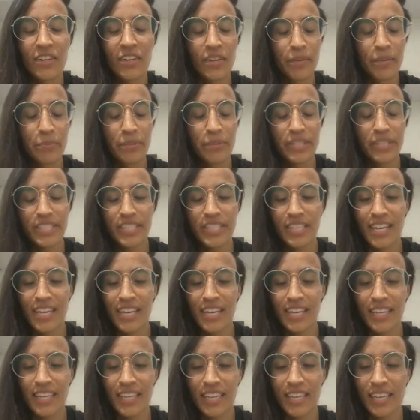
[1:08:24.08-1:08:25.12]
I
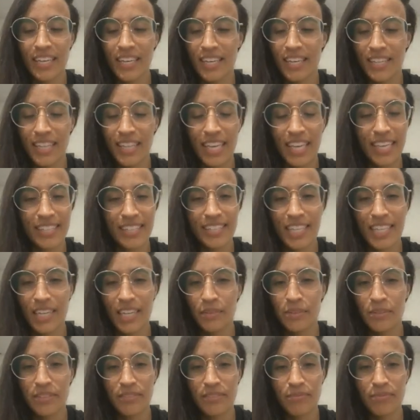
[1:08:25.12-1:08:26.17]
appreciate. Like I said,
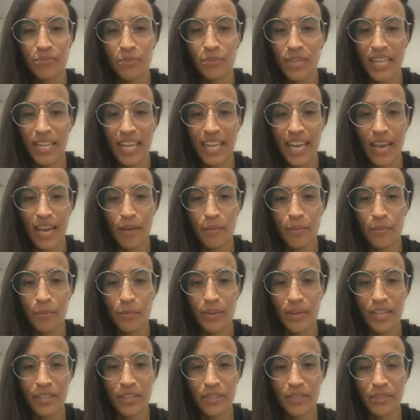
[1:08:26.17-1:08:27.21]
it was really heavy
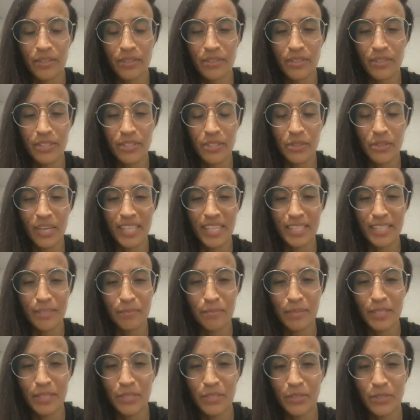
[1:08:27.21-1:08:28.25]
when you asked
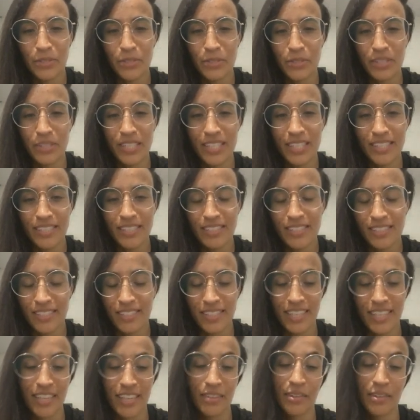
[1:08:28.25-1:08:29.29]
me to do this.
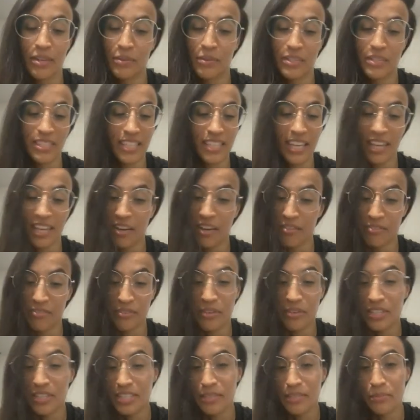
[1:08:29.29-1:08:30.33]
I was like
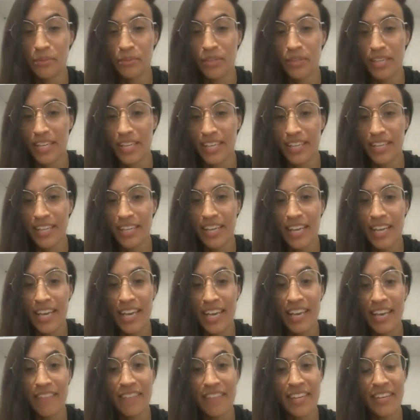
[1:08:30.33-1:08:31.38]
doing it,
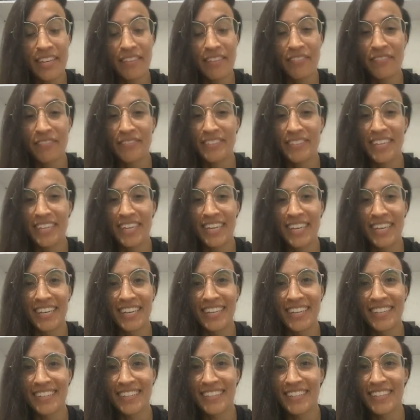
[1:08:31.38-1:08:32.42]
even if
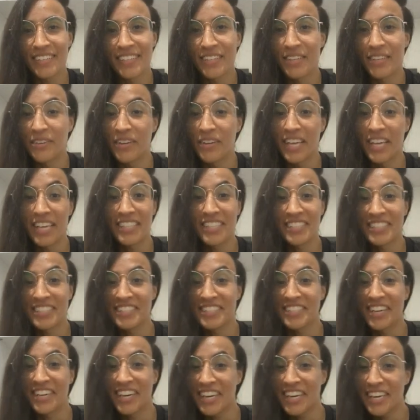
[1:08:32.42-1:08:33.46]
English
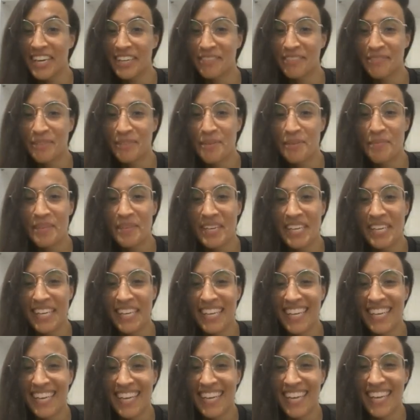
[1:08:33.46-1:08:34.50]
is hard for
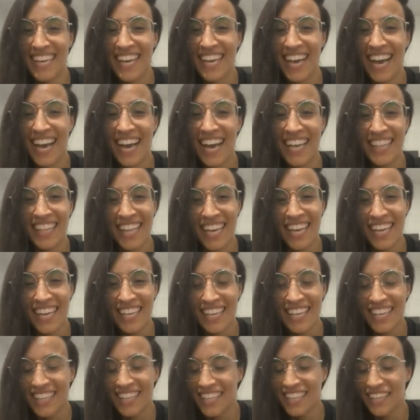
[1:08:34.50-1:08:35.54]
me. I
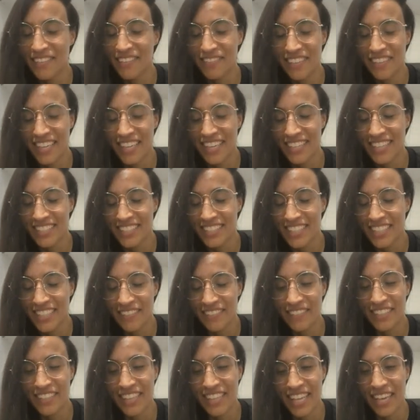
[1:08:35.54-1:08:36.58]
love English. I
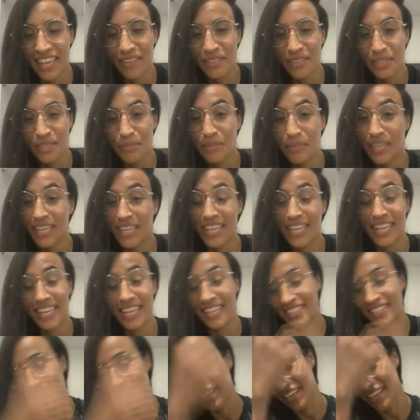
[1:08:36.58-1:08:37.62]
love the language, but it
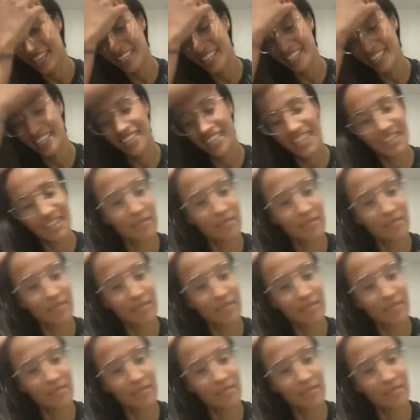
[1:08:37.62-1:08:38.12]
is hard.